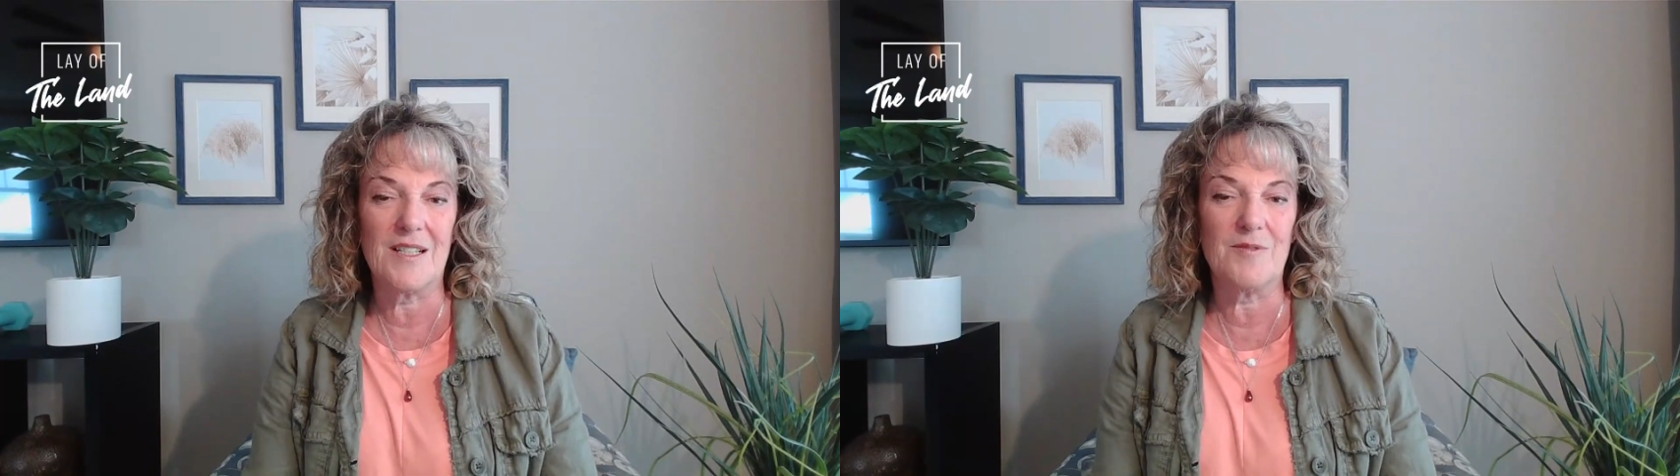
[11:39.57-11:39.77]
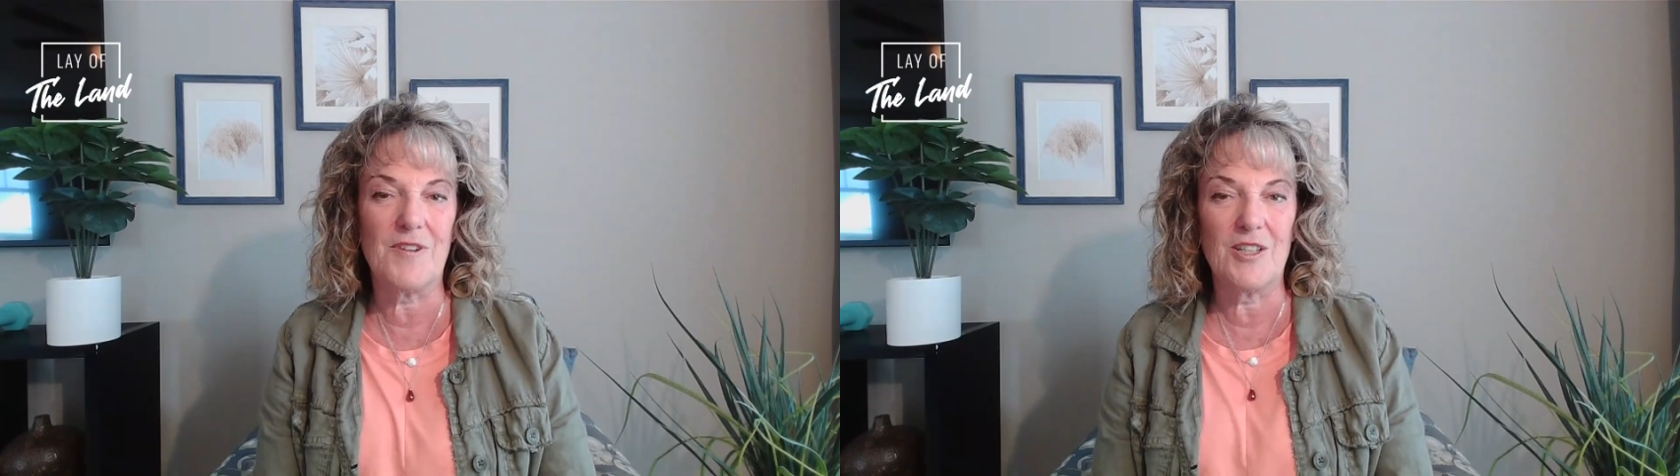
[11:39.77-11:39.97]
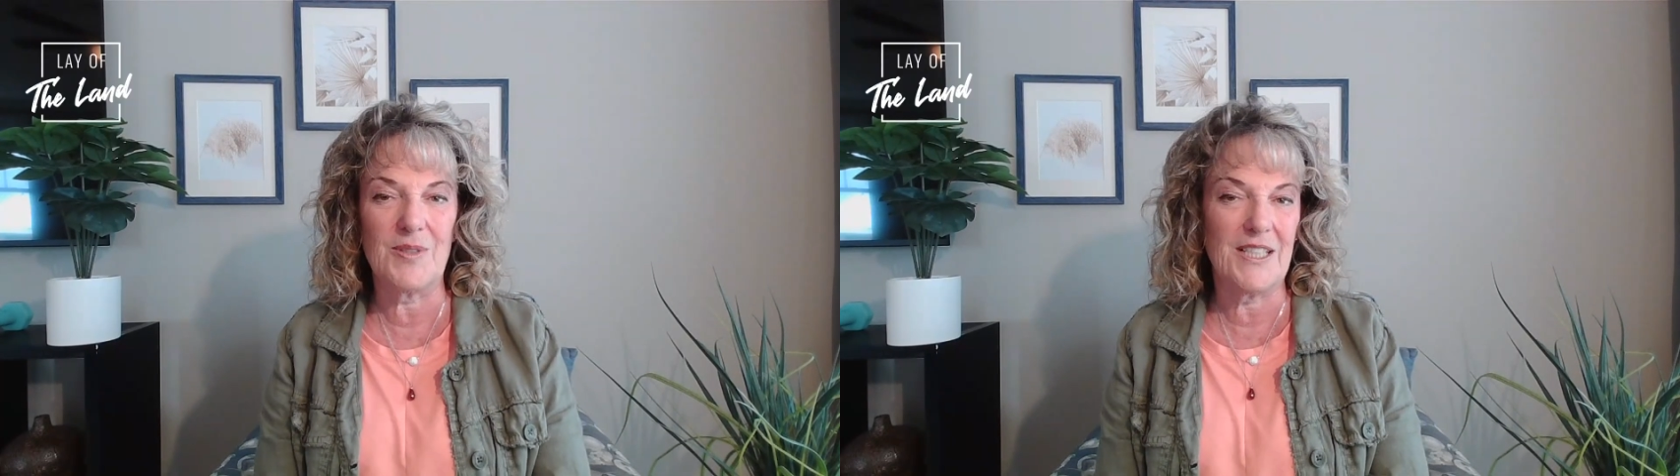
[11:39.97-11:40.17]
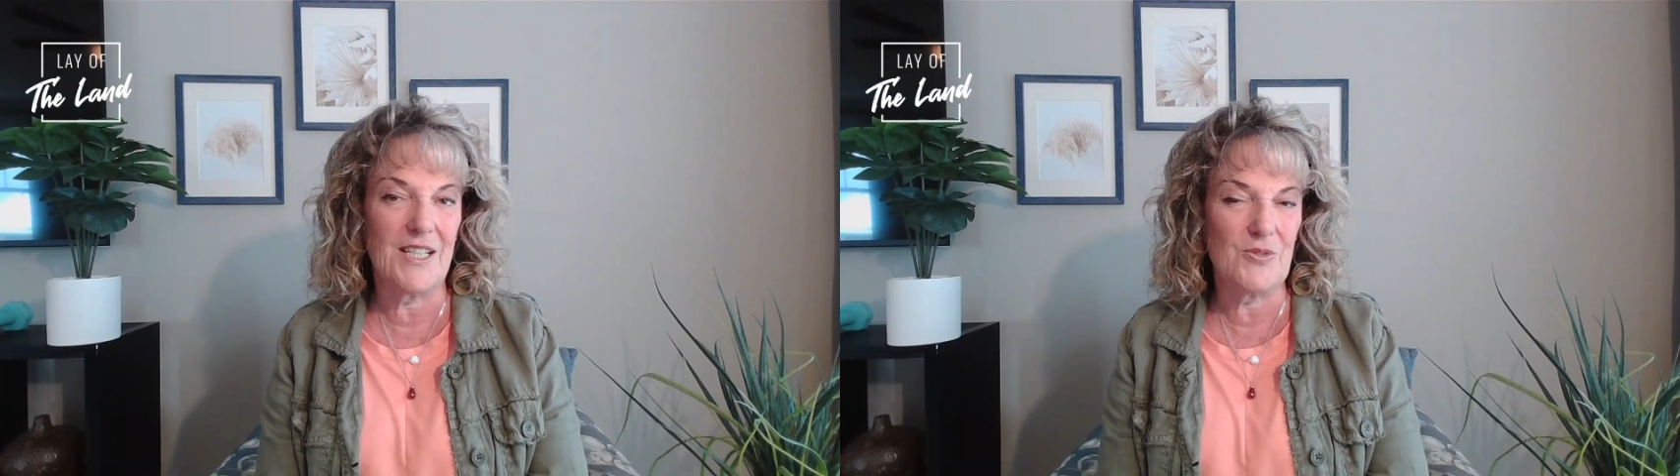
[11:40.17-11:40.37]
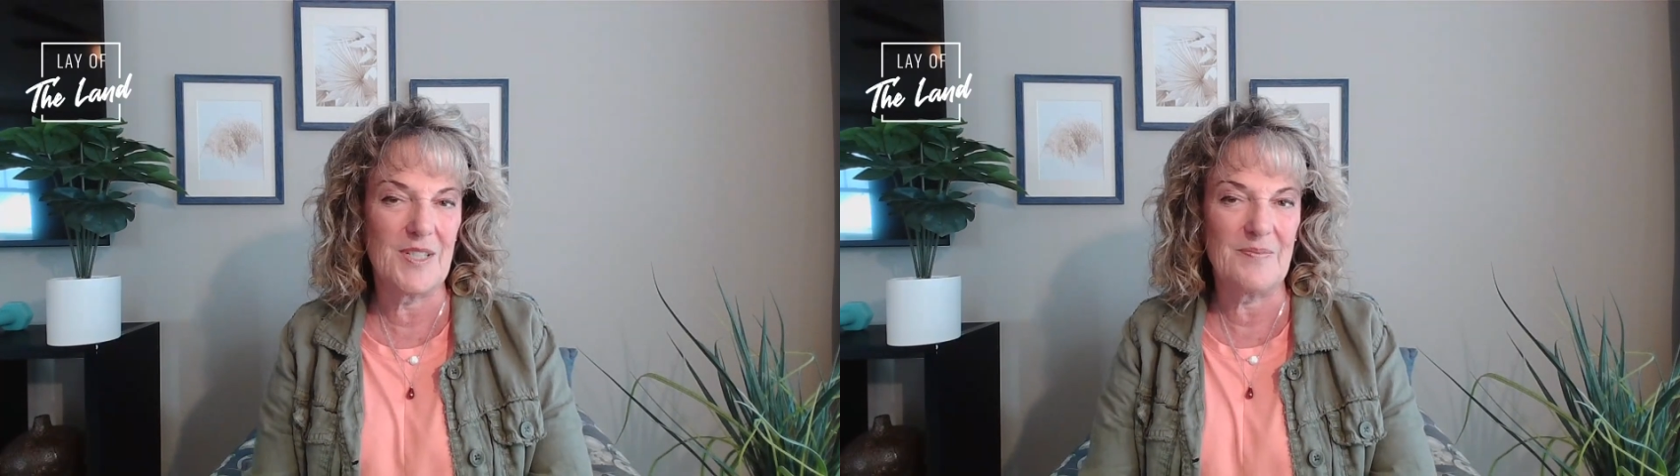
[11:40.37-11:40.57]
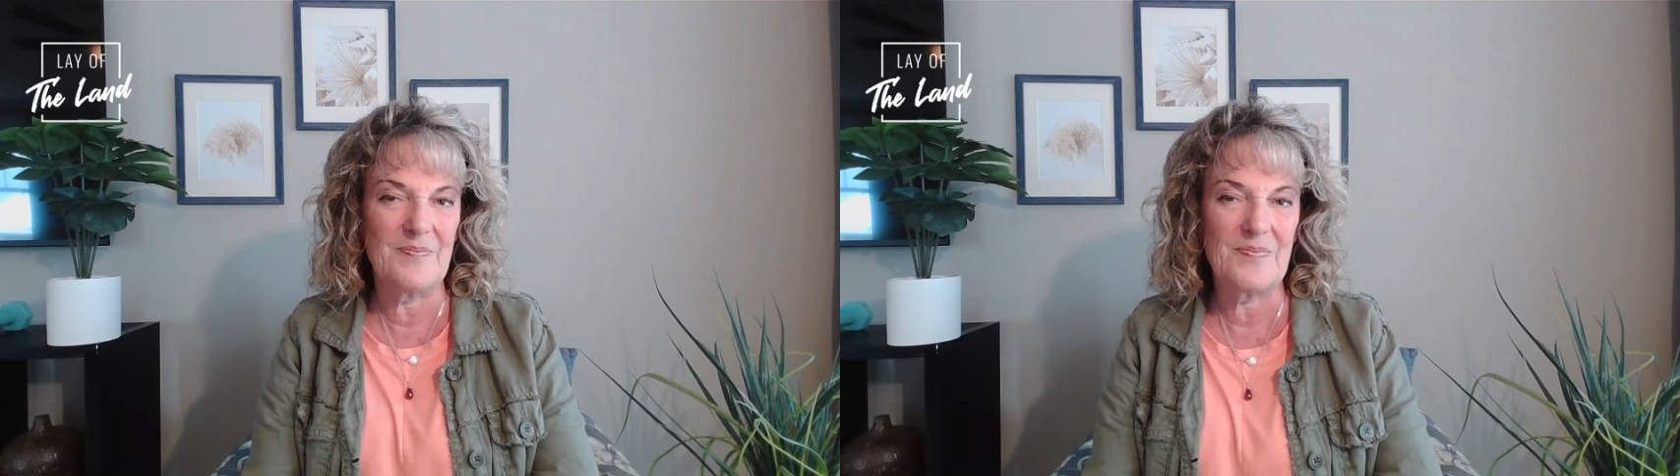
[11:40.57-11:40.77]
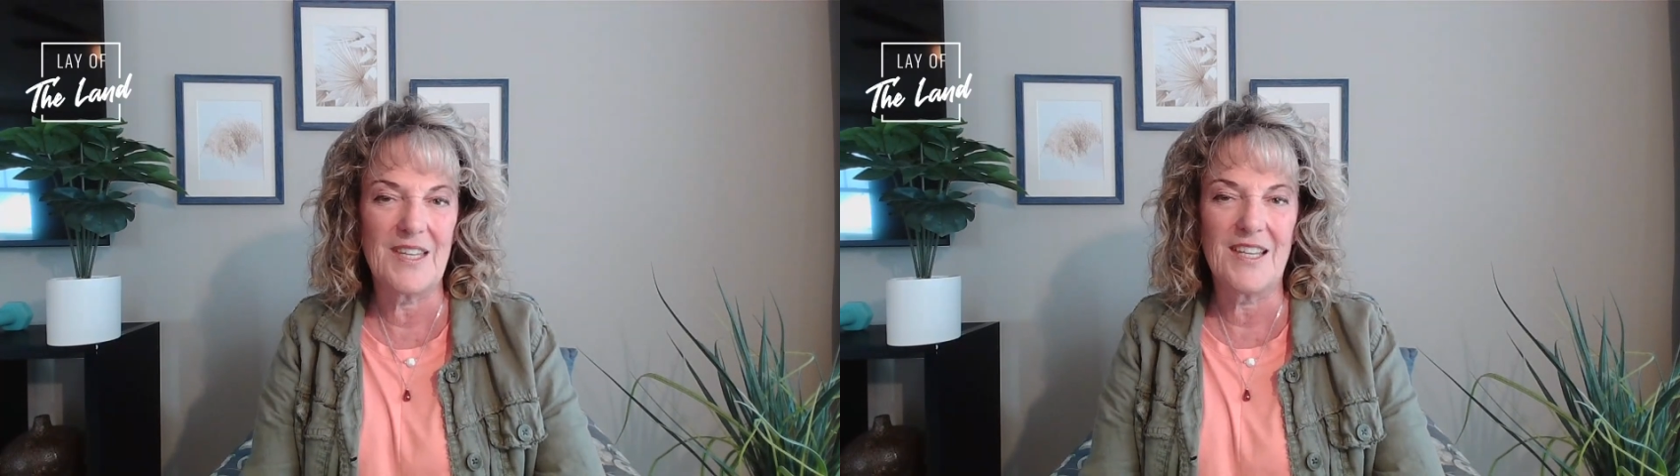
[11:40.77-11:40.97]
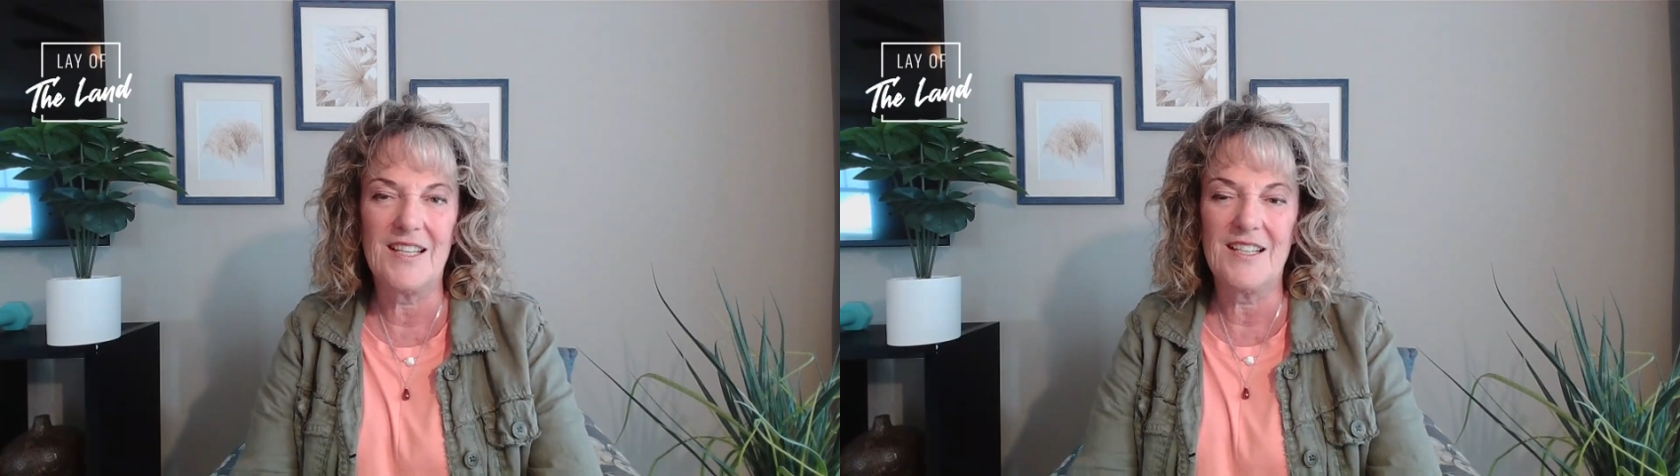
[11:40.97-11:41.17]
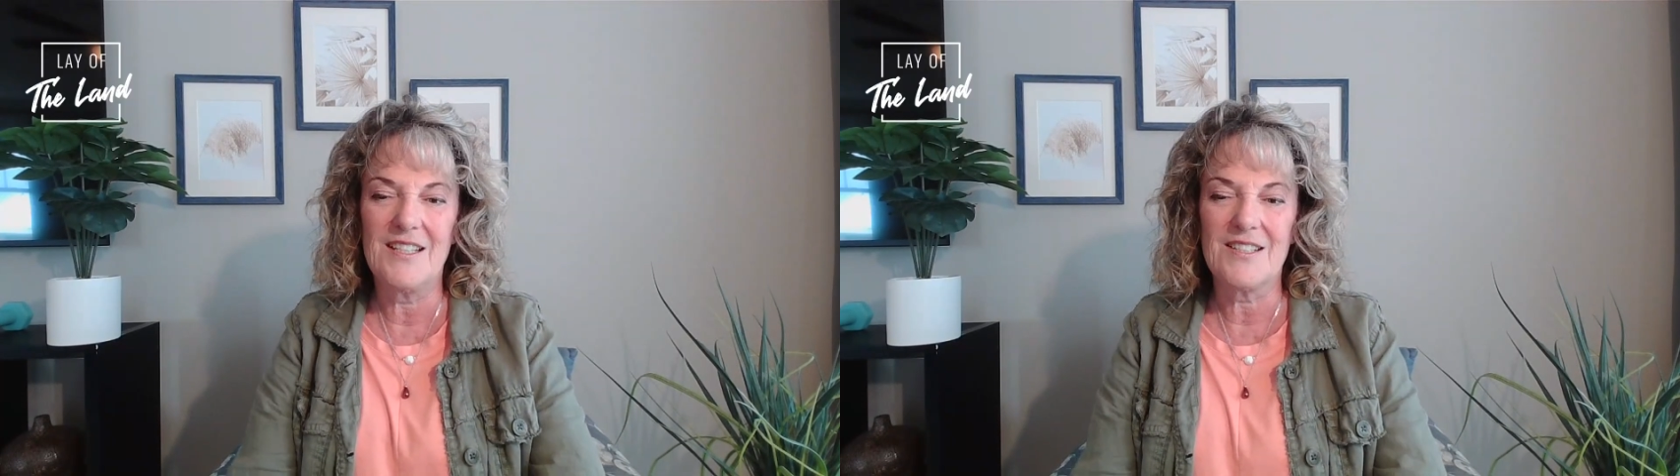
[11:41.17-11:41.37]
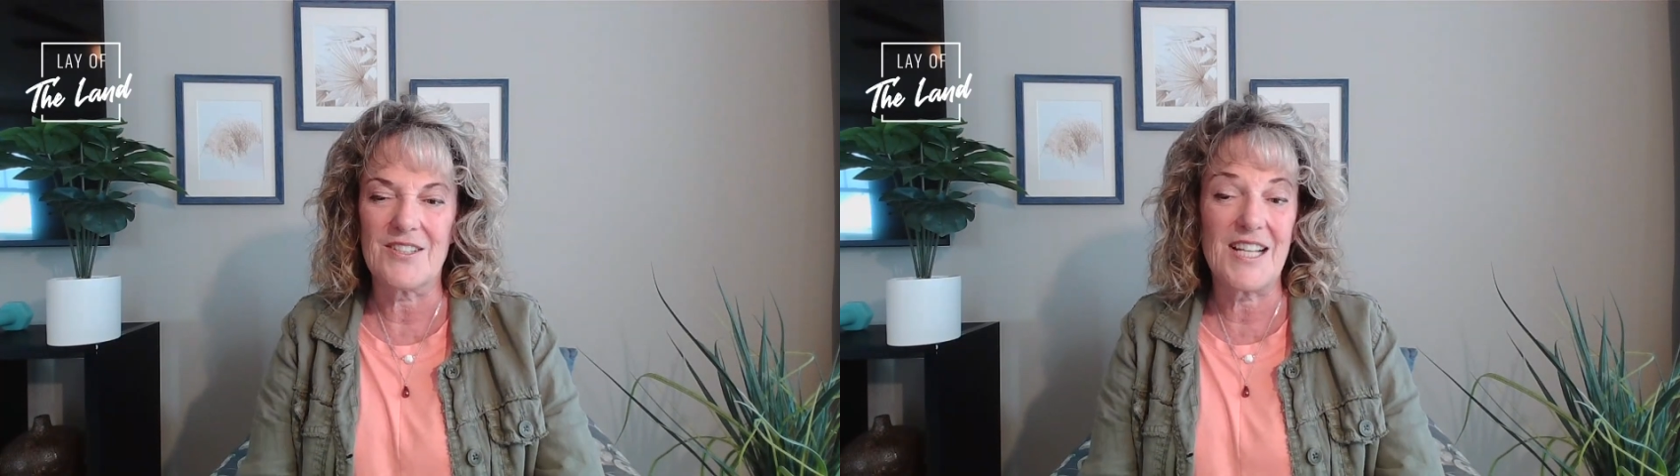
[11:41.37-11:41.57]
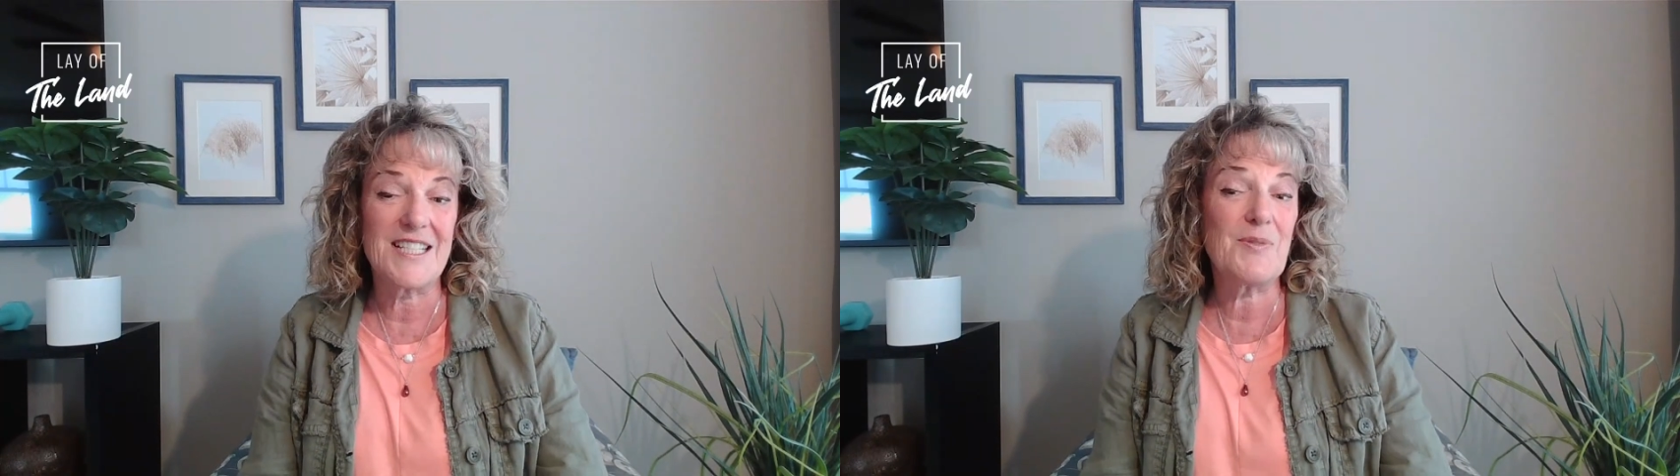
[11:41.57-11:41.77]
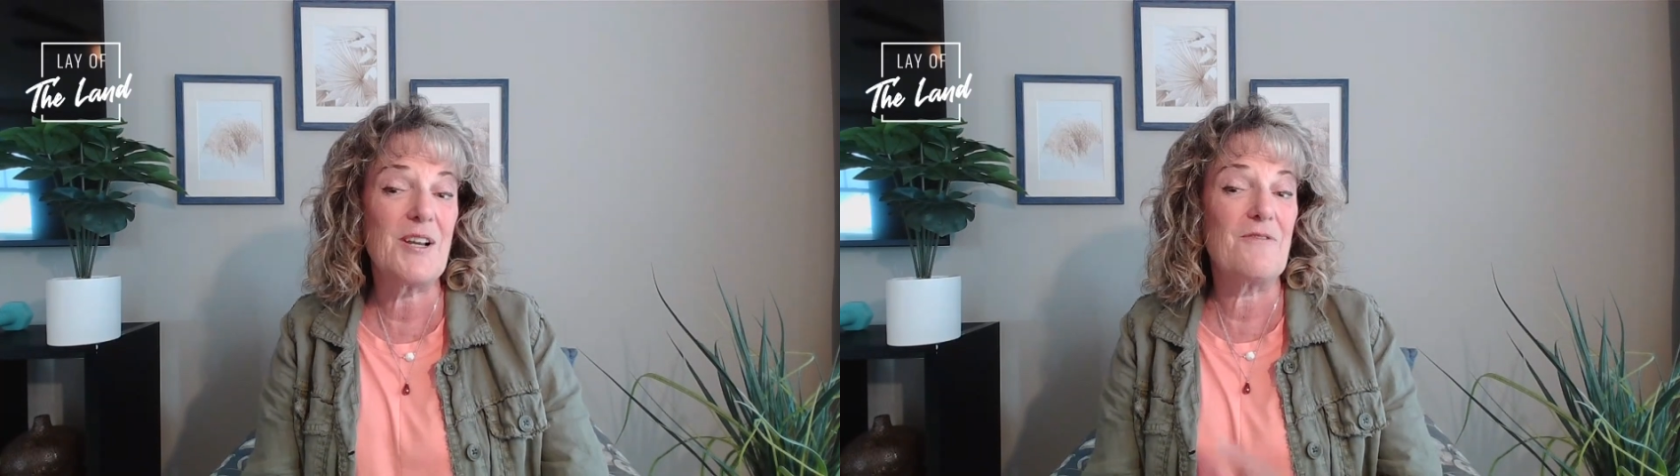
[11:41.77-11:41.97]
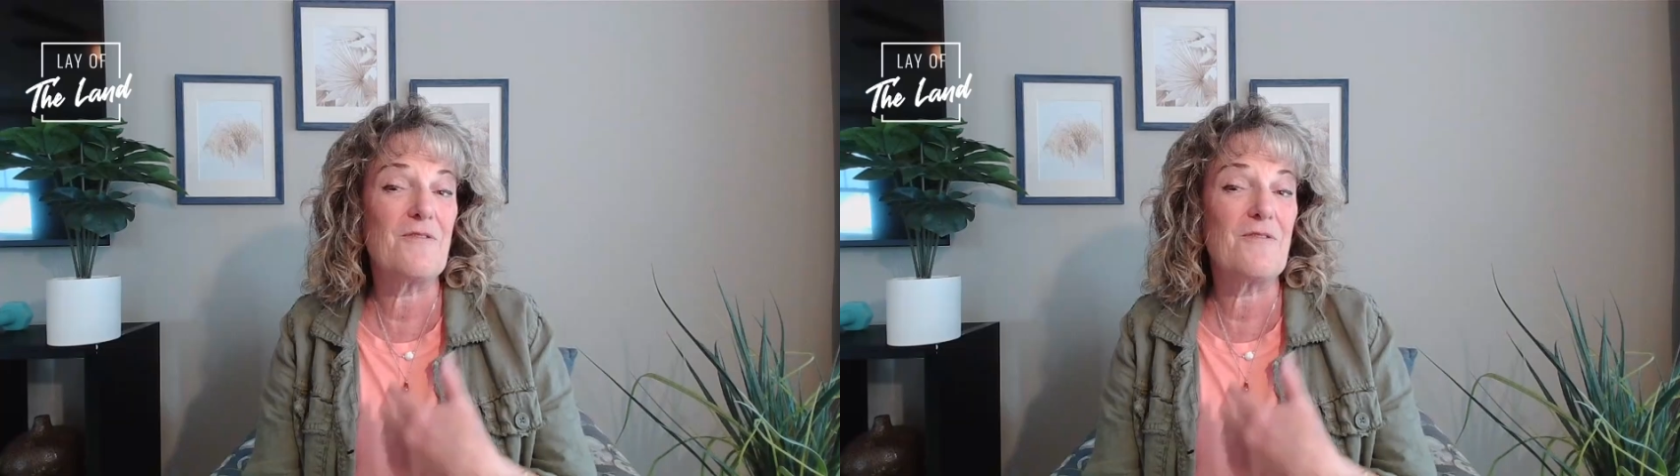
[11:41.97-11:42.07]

following that dream. So that's when I